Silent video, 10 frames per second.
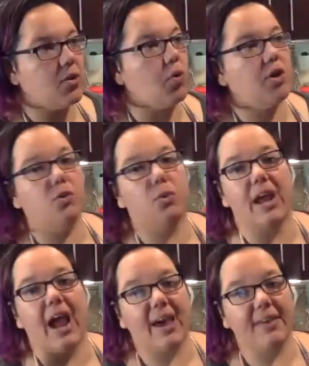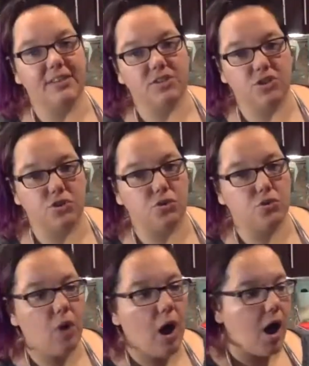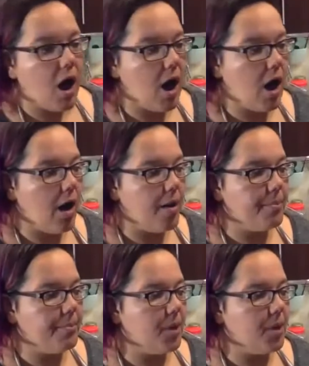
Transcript: or you want to add this to um,